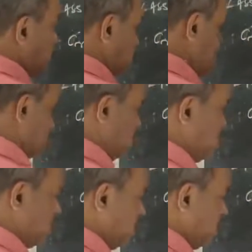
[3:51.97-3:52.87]
angle
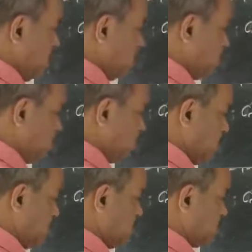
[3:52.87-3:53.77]
B equal to
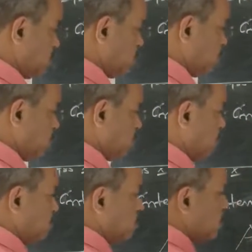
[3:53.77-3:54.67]
angle Q,
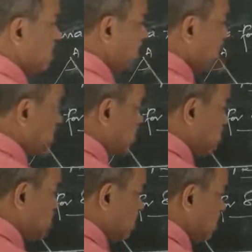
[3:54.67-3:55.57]
angle
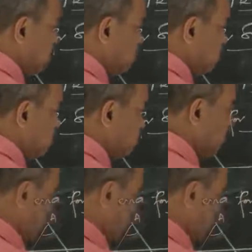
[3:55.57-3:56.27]
C equal to